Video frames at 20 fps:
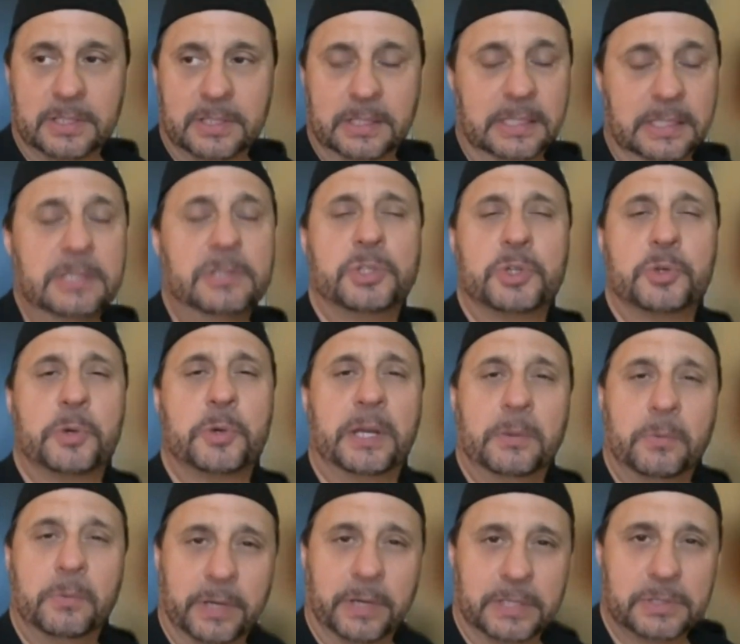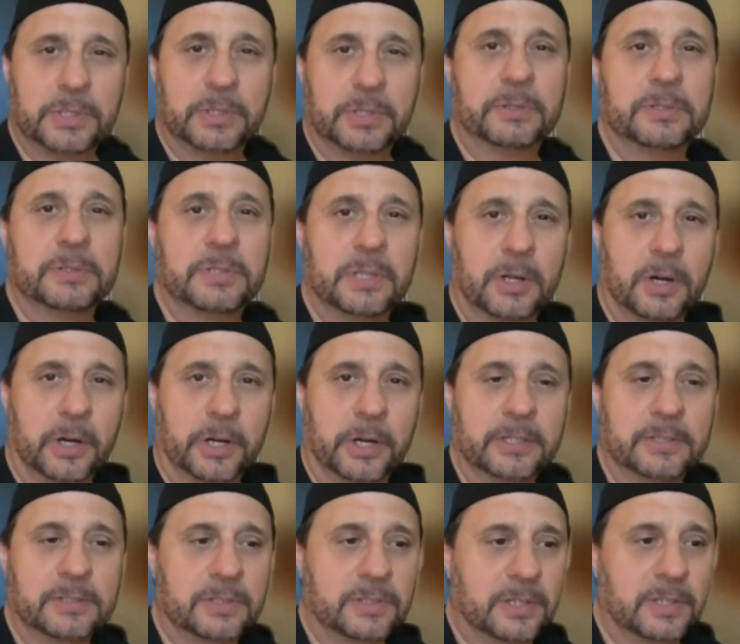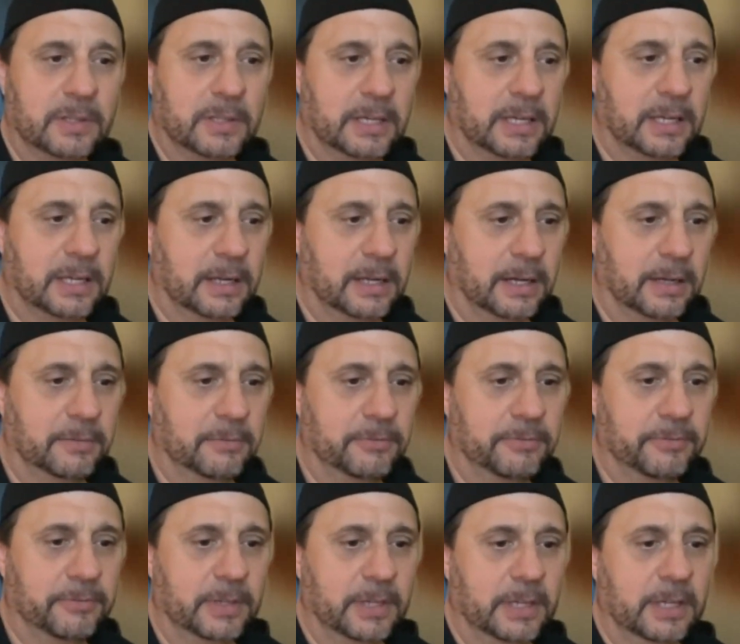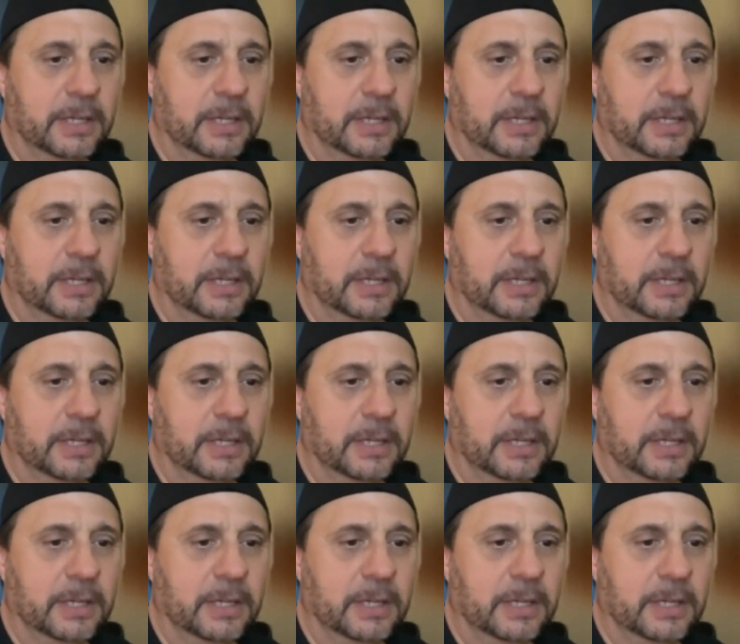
At least Trent Reznor is an artist that I've